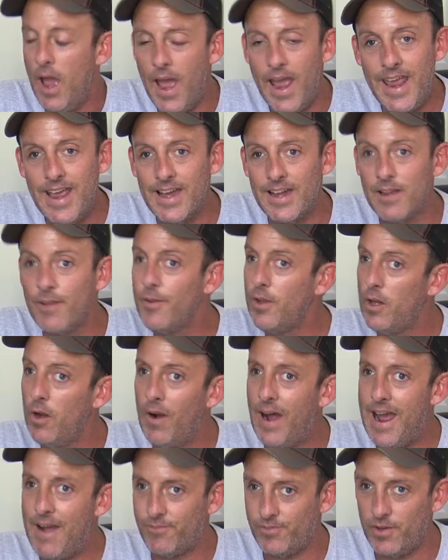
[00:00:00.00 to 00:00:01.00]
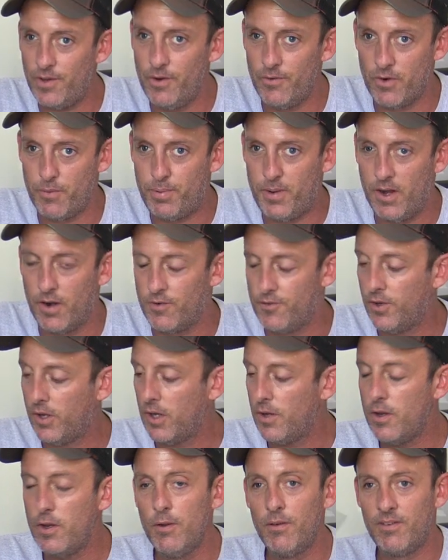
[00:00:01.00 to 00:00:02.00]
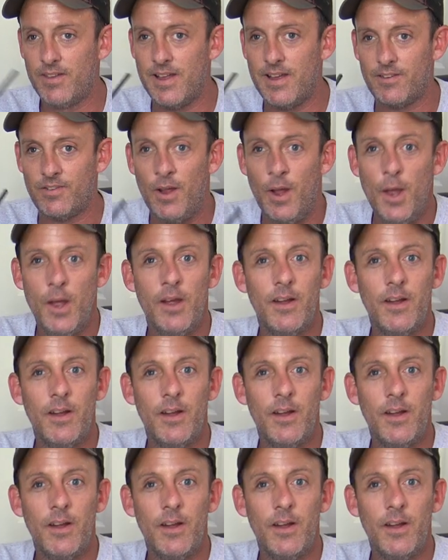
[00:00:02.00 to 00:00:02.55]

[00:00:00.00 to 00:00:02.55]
And you don't have to do repeaters. You could use this